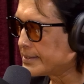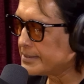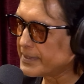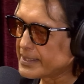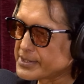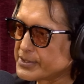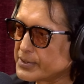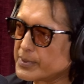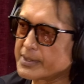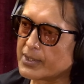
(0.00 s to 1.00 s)
it because we
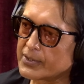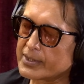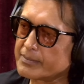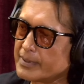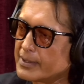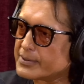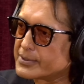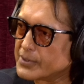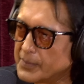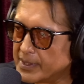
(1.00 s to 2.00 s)
were talking about
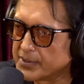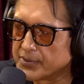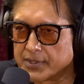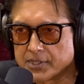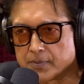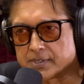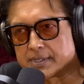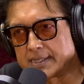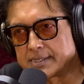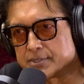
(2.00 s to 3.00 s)
so many other things
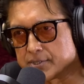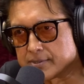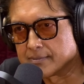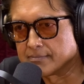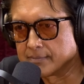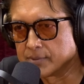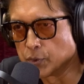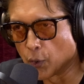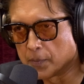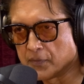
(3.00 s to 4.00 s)
besides just
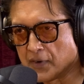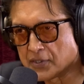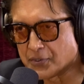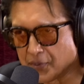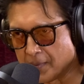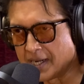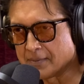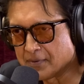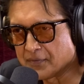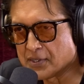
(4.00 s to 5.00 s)
your profession or my
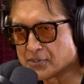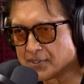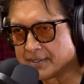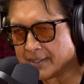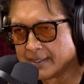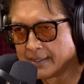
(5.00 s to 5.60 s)
profession. No.